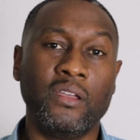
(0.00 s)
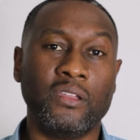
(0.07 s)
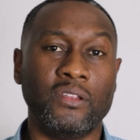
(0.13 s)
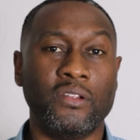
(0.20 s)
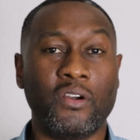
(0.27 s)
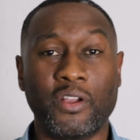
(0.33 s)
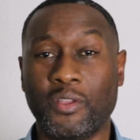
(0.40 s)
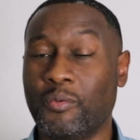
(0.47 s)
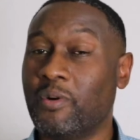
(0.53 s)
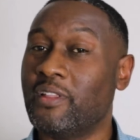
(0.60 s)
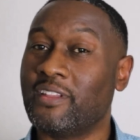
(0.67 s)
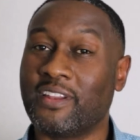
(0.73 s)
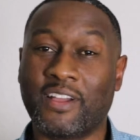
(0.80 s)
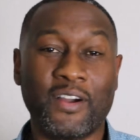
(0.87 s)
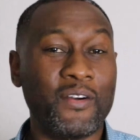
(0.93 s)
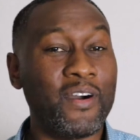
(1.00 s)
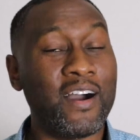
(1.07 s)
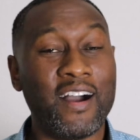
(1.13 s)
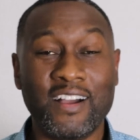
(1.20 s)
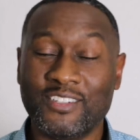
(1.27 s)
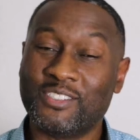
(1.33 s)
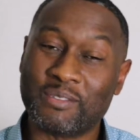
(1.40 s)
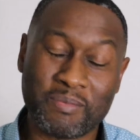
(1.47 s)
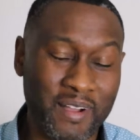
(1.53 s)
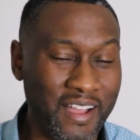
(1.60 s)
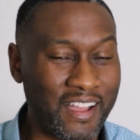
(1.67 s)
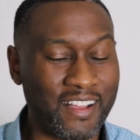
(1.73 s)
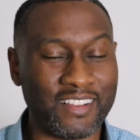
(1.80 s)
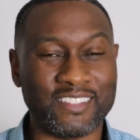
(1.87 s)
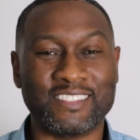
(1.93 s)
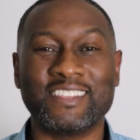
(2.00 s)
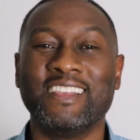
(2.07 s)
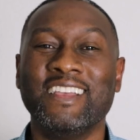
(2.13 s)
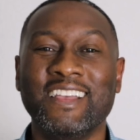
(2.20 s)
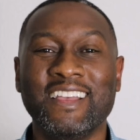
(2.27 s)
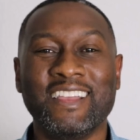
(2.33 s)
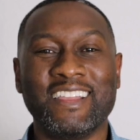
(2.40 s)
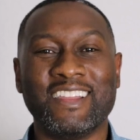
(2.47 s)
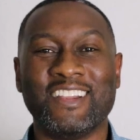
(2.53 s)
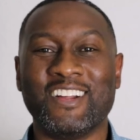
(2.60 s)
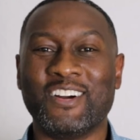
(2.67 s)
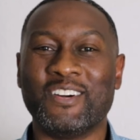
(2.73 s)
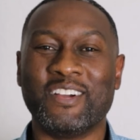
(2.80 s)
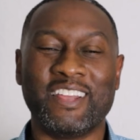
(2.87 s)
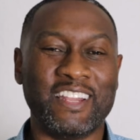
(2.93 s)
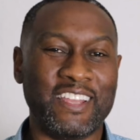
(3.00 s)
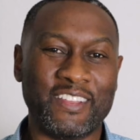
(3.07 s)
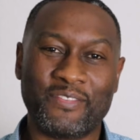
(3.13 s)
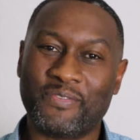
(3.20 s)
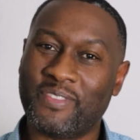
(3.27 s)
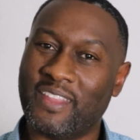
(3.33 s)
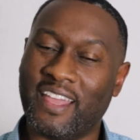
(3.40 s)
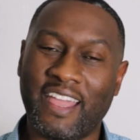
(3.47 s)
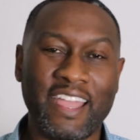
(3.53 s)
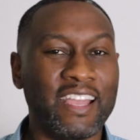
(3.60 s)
Are you willing to go 100 miles? And if the